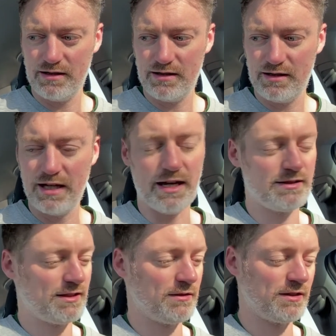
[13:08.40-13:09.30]
I'm
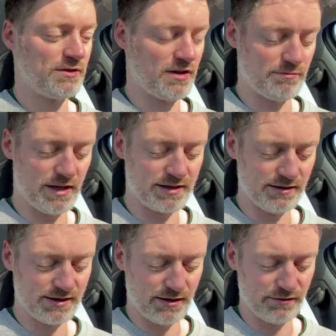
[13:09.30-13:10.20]
going to drive back and
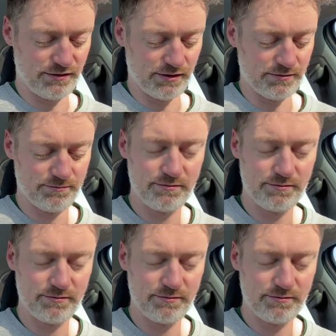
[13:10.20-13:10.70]
see how I feel.